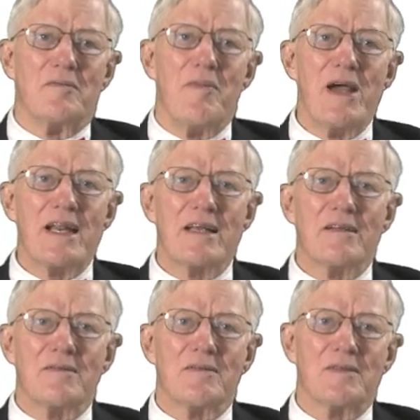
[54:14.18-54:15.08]

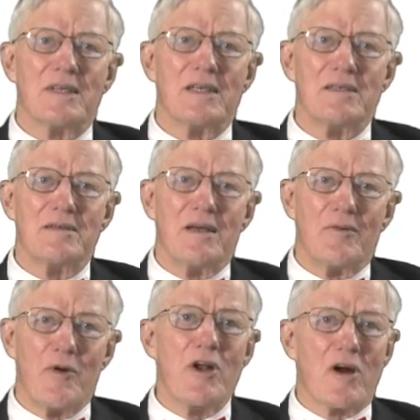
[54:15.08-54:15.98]
manning the
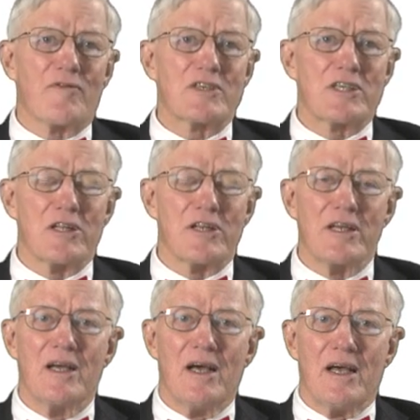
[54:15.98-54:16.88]
radar facility
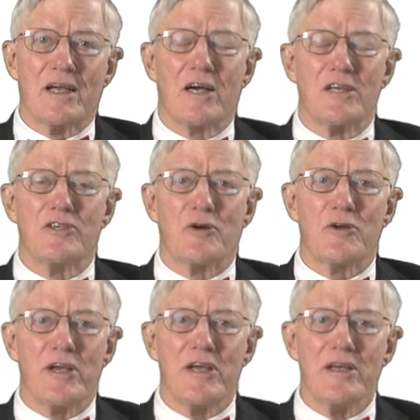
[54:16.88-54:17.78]
at Cudjoe
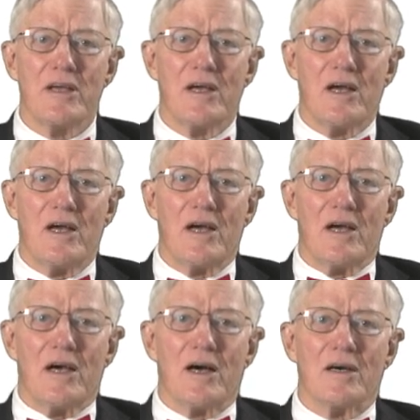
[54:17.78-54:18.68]
Key,
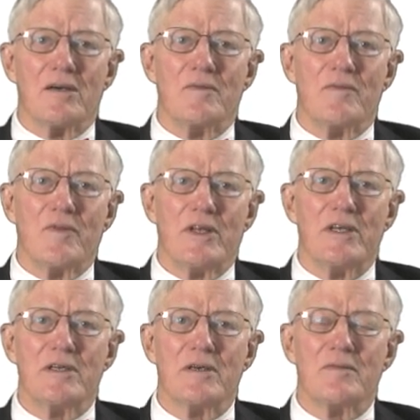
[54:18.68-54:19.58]

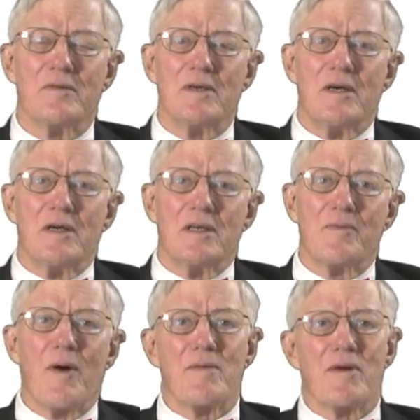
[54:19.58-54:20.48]
the
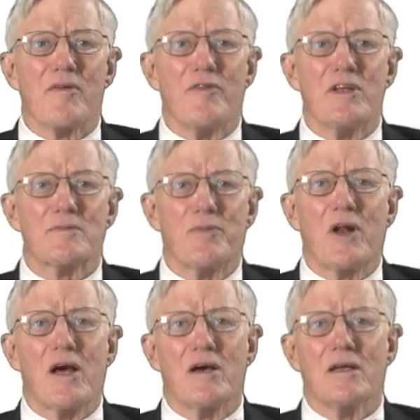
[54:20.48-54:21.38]
Department of Defense put
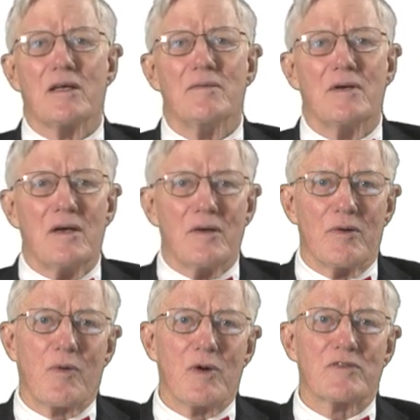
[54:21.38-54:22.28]
out a
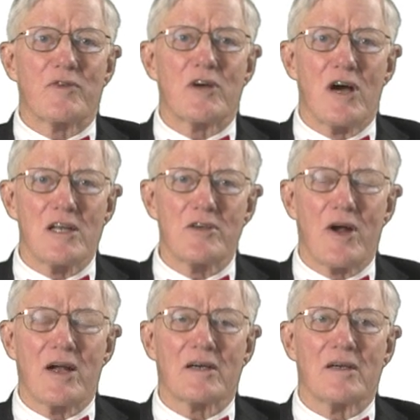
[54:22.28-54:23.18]
request for
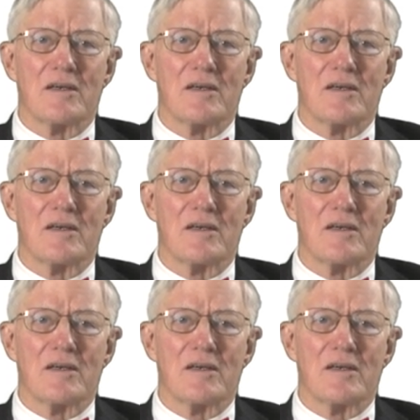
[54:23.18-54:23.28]
contract